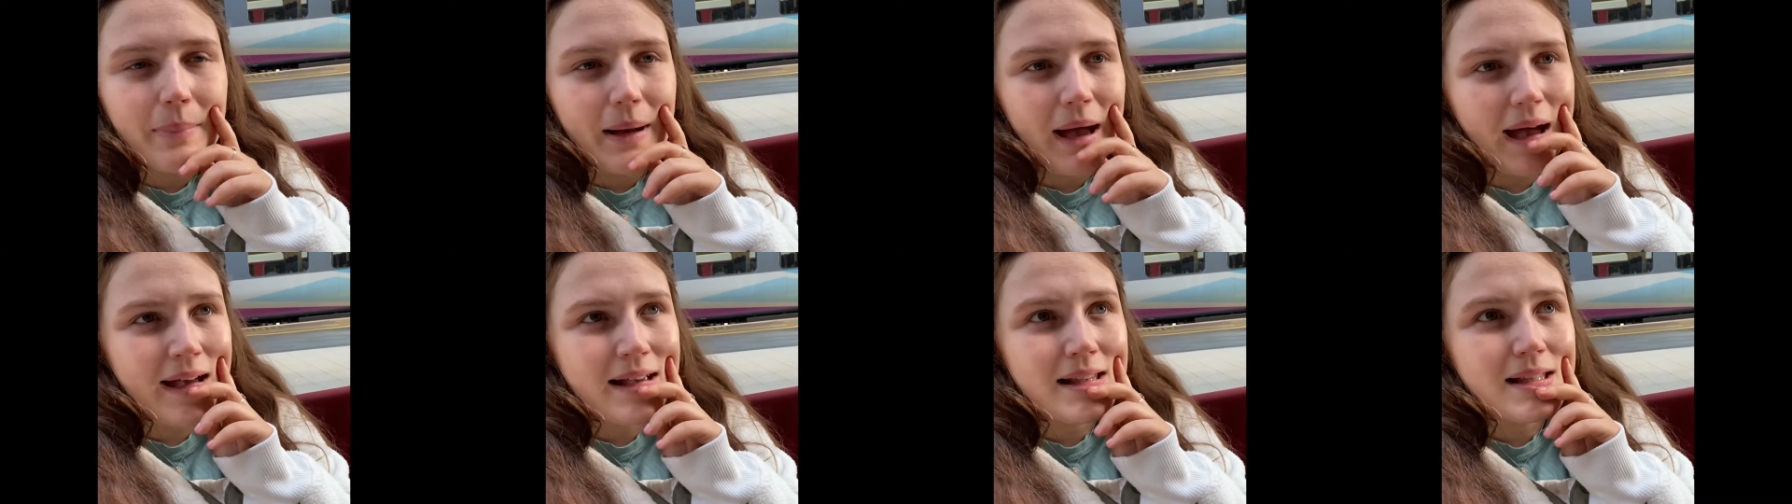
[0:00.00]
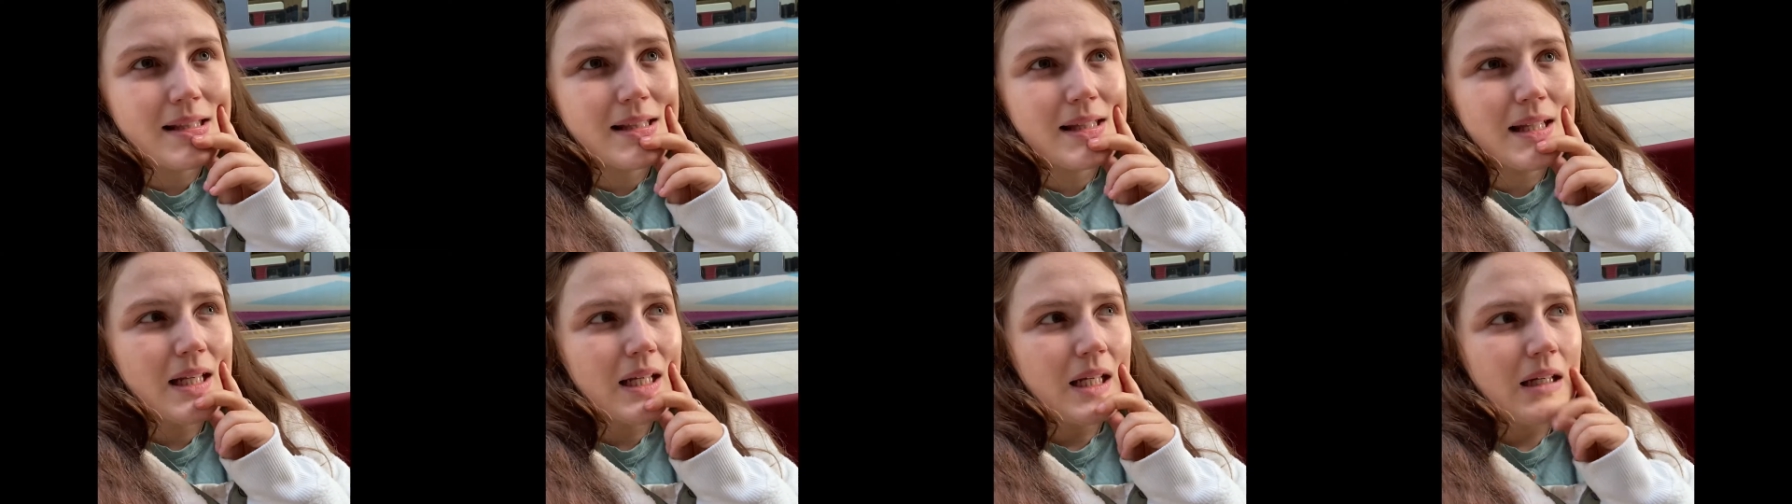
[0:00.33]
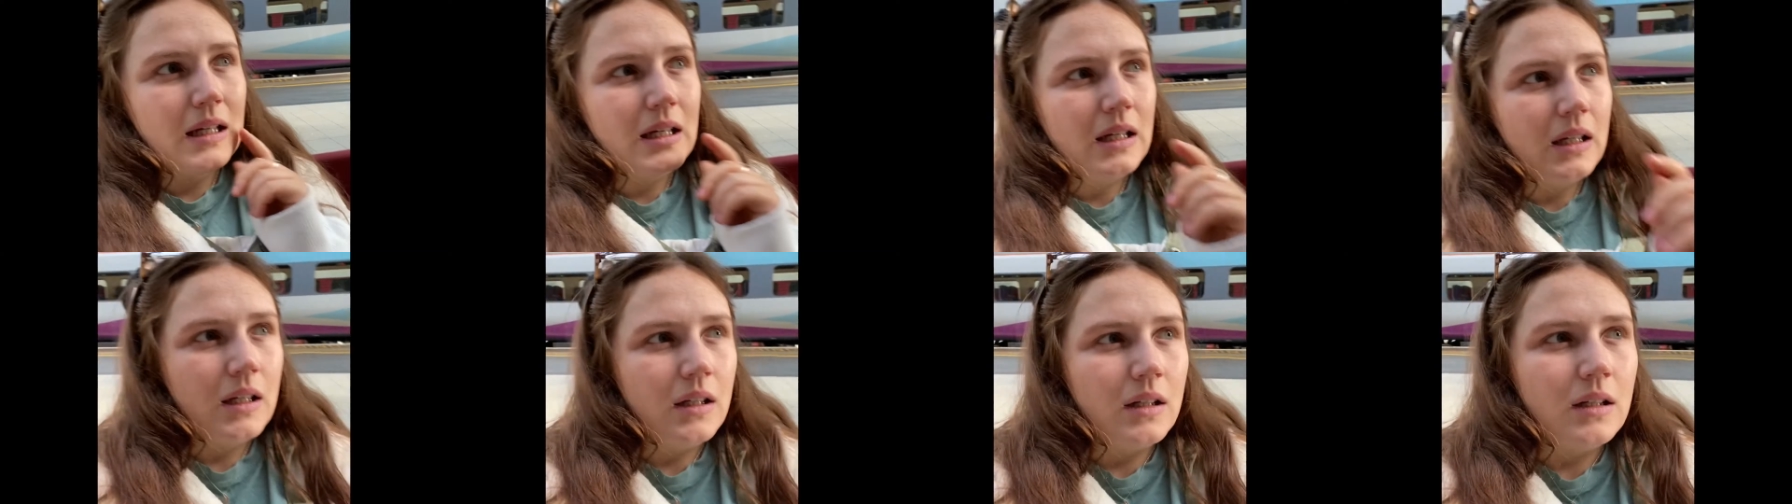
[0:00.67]

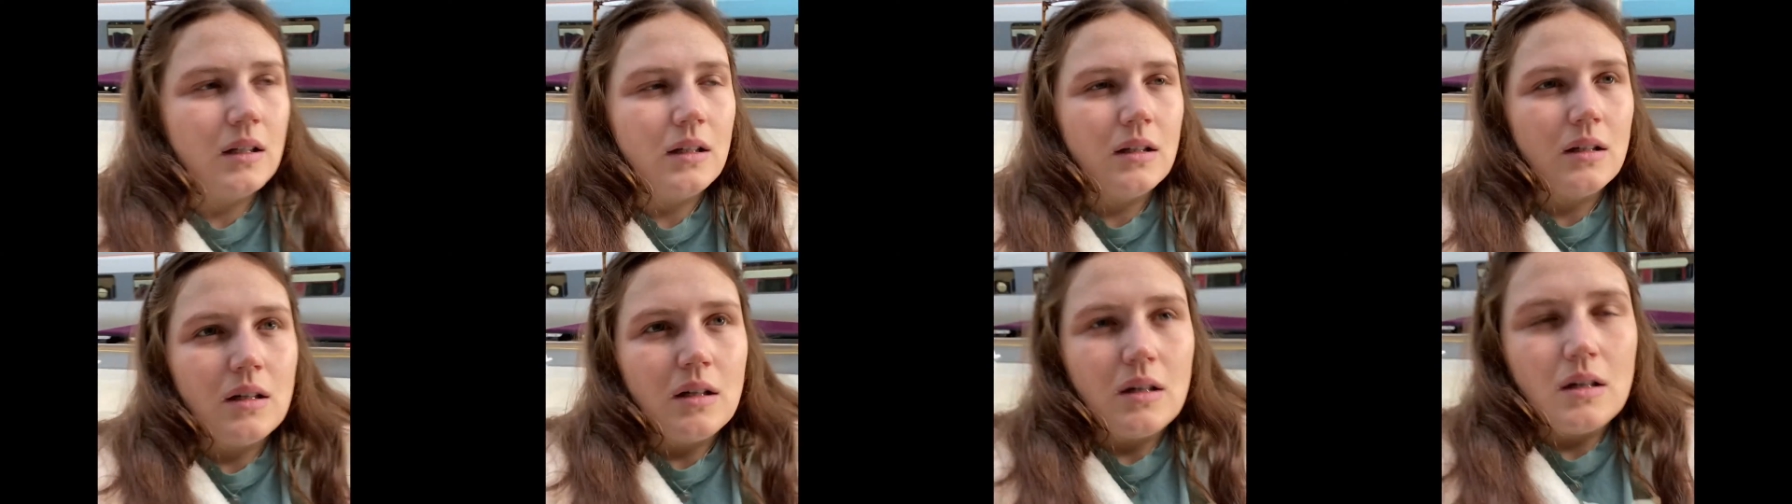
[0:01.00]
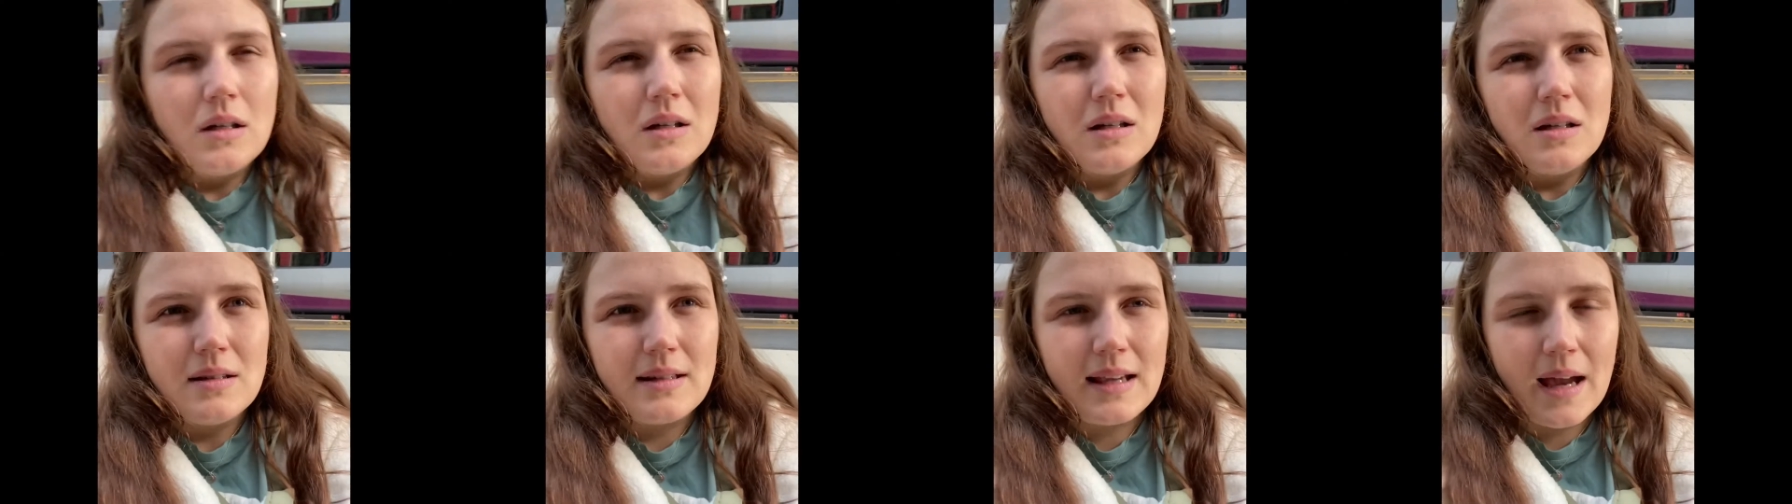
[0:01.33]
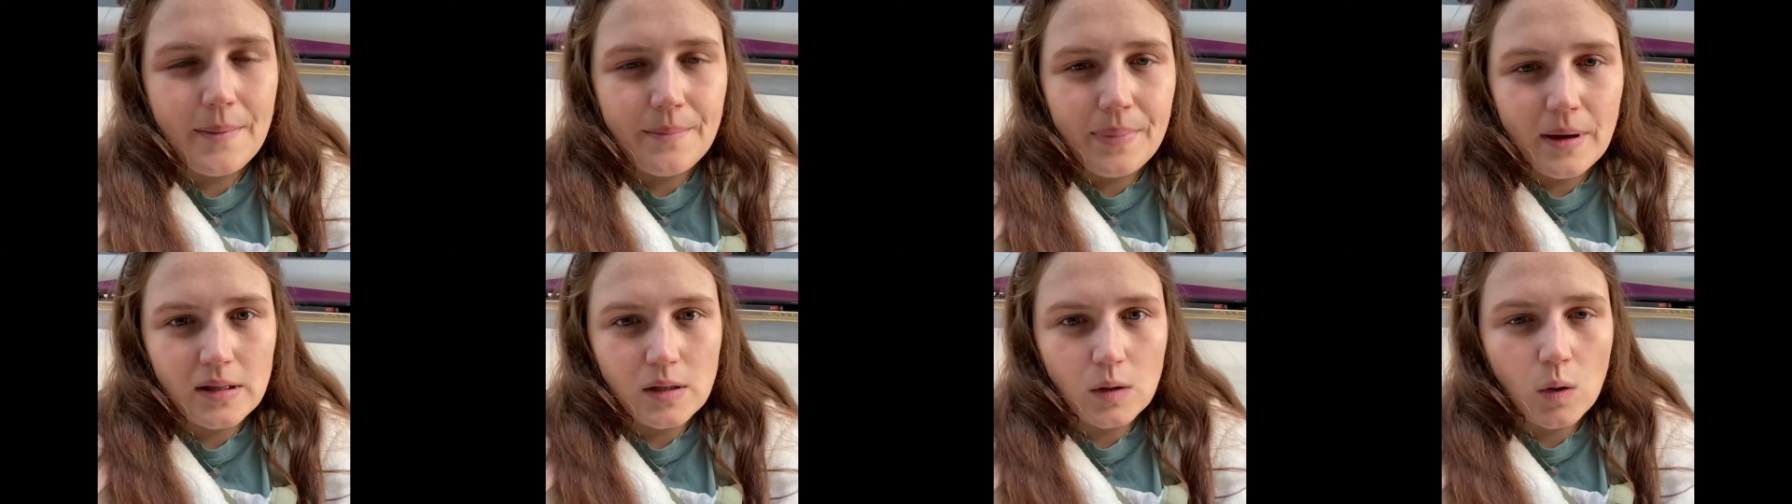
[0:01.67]
past,
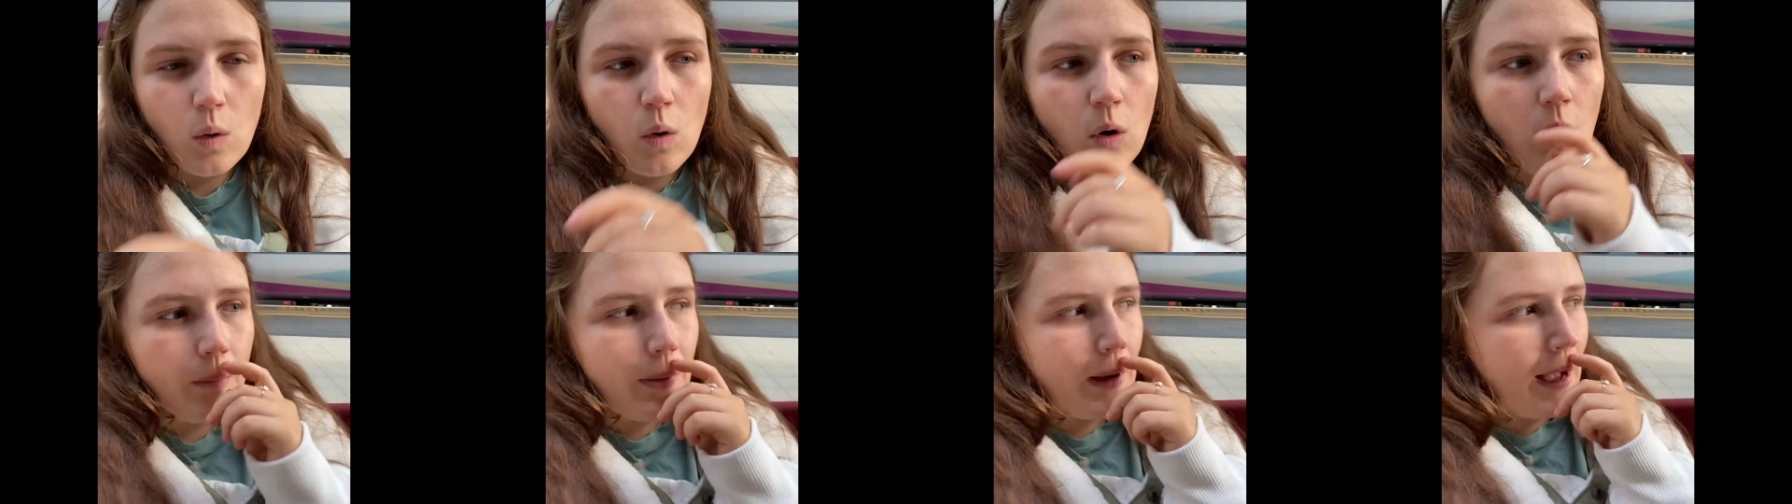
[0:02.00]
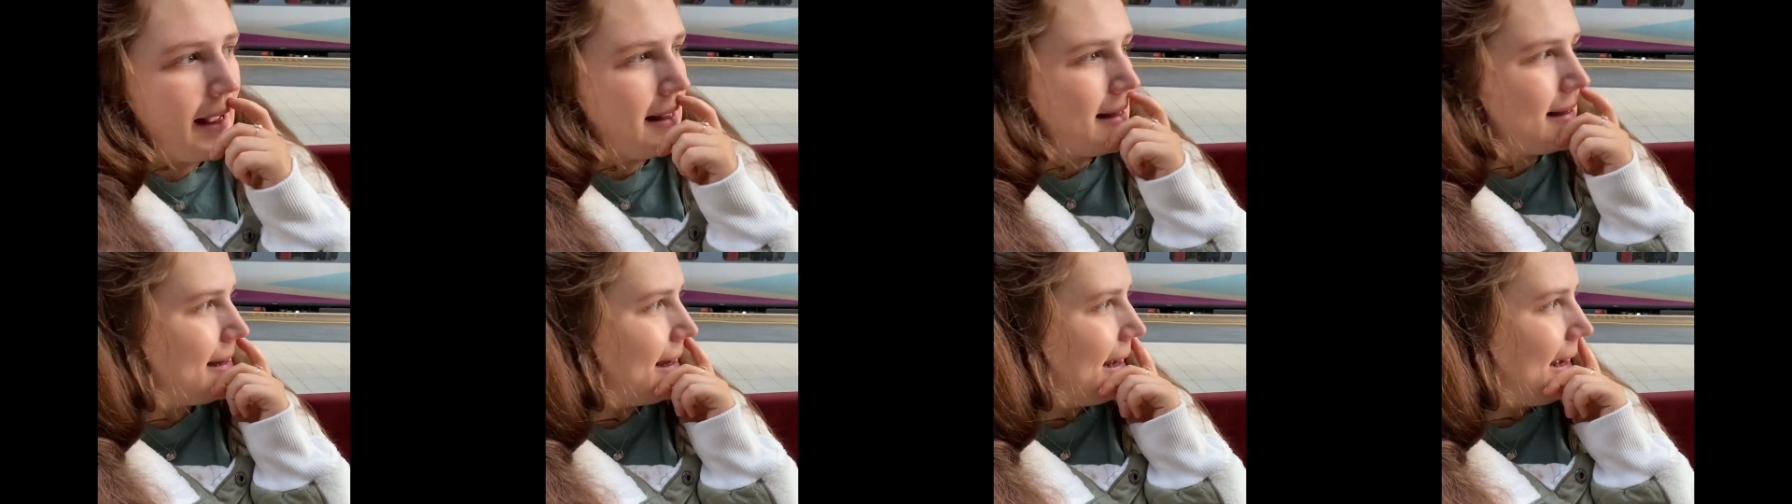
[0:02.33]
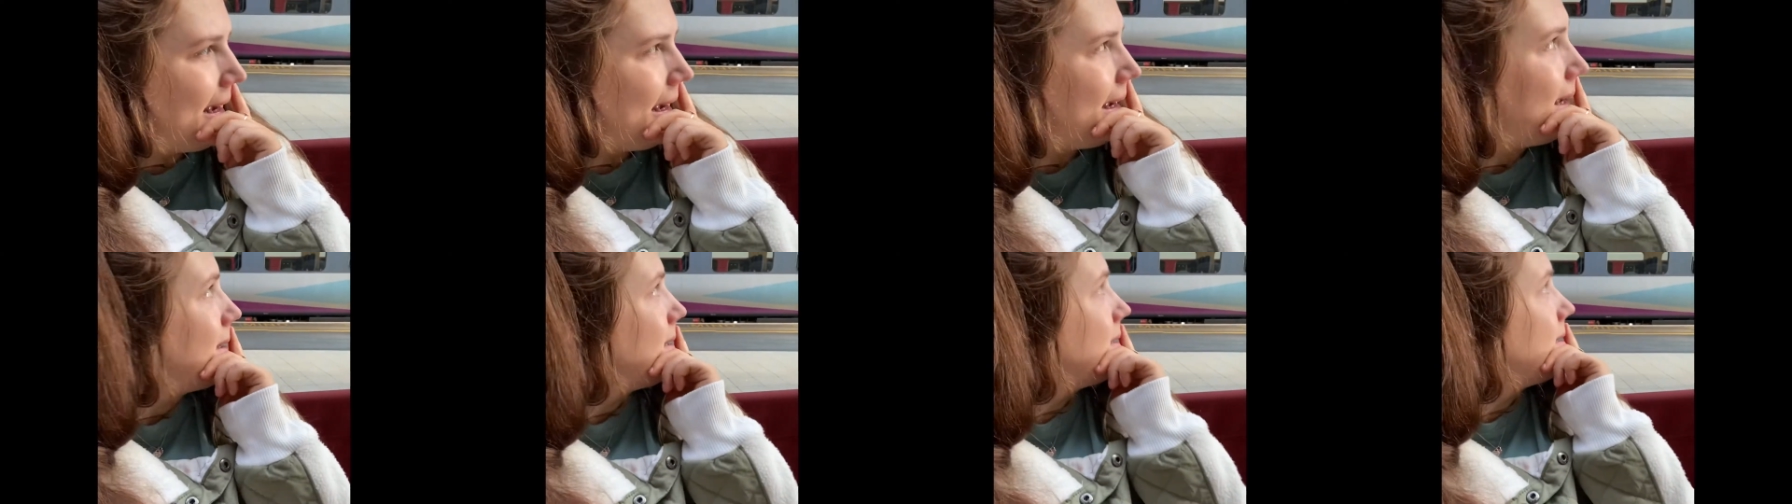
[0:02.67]
10 past a quarter past
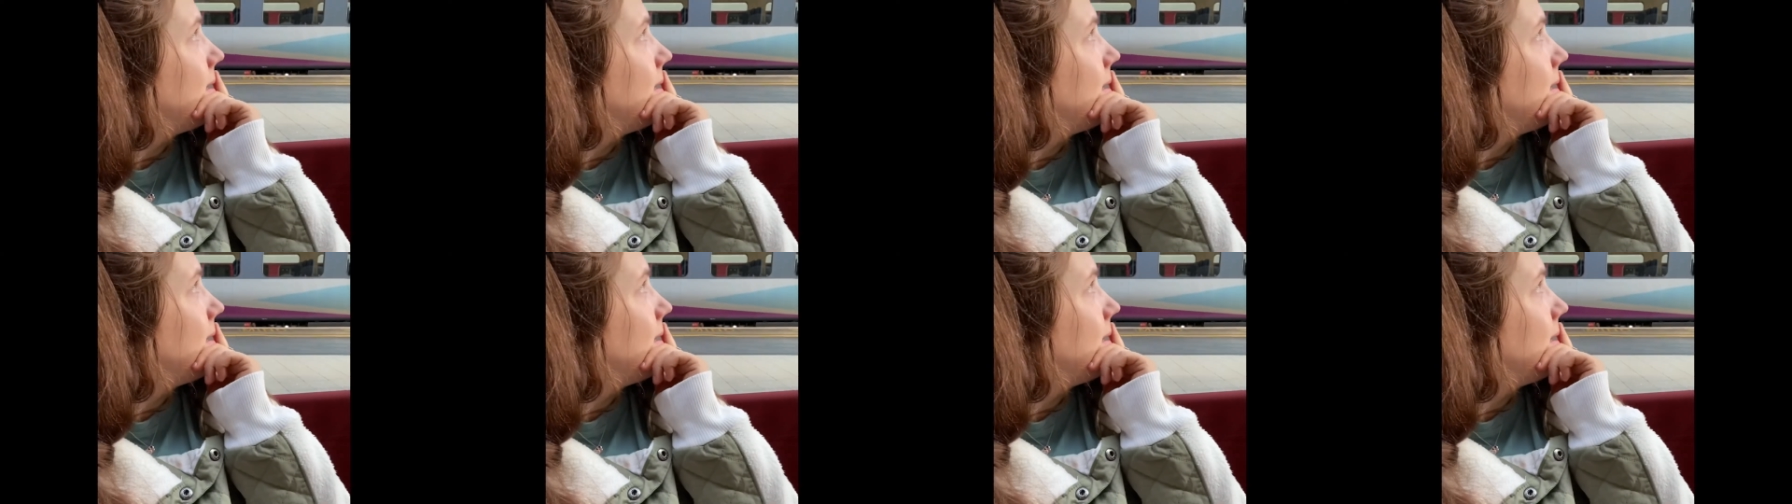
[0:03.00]
8.